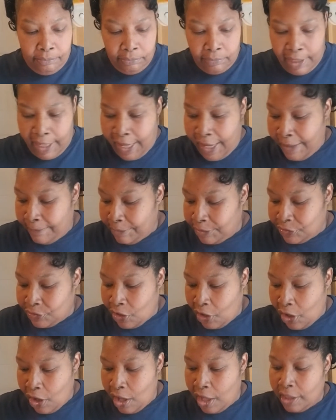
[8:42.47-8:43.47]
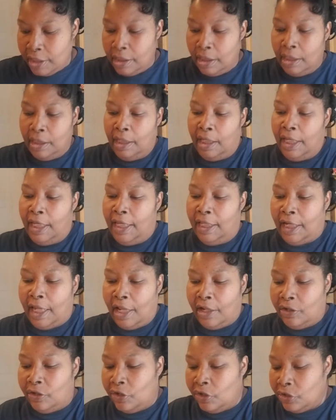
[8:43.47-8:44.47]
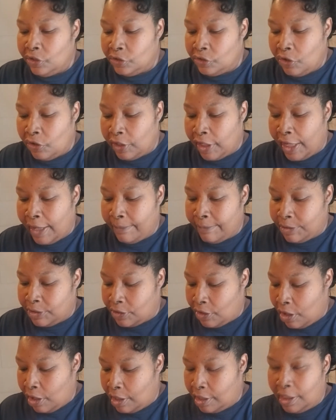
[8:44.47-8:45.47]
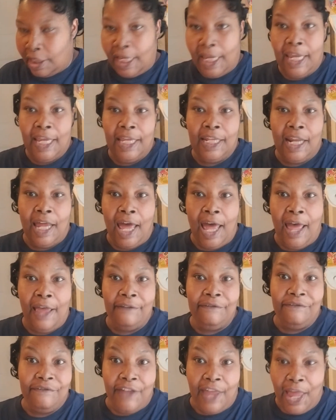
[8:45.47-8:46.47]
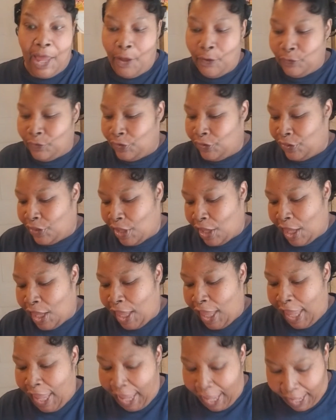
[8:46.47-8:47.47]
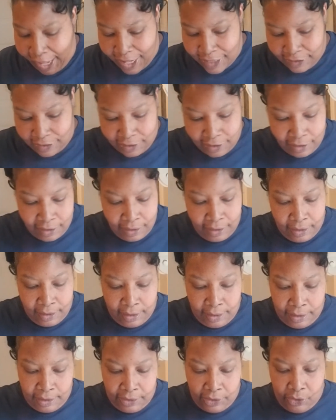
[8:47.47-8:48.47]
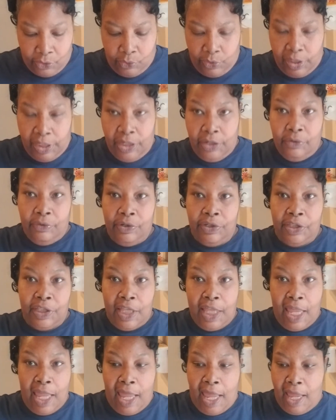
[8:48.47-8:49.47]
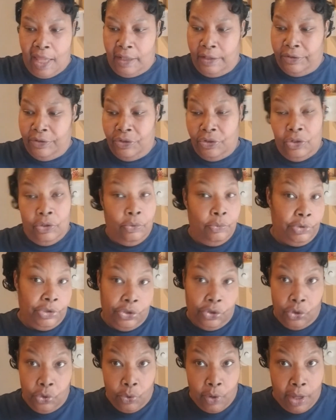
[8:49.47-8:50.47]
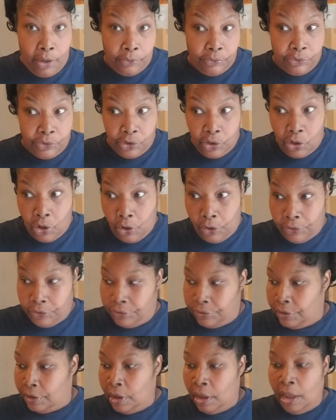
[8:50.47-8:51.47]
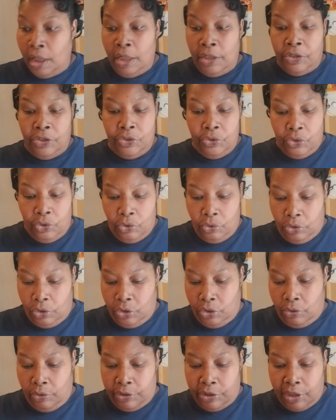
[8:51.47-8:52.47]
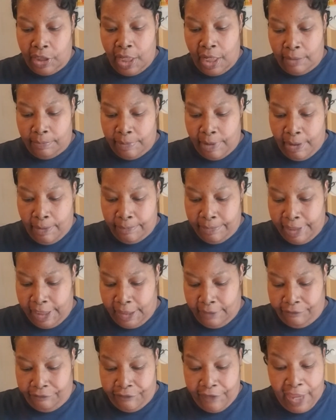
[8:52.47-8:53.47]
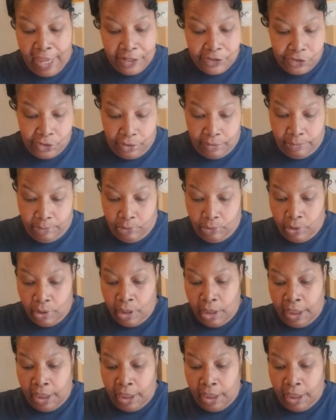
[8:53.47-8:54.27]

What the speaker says: Amazon, and I looked on Amazon, and I found the hat. So here's the hat. You know, when you go out in the garden, you know, it's not about being fashionable.